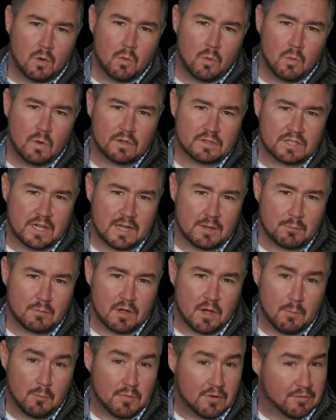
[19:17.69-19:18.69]
we'll take
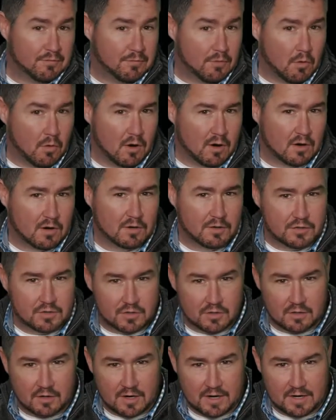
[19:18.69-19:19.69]
a before,
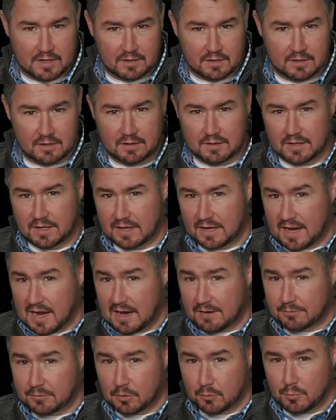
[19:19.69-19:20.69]
during, and
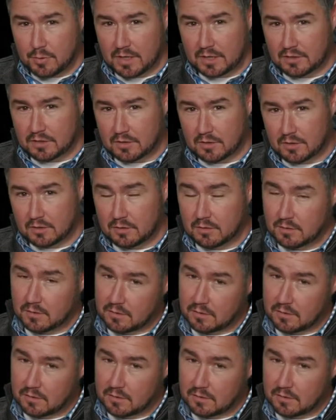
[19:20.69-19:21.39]
after picture,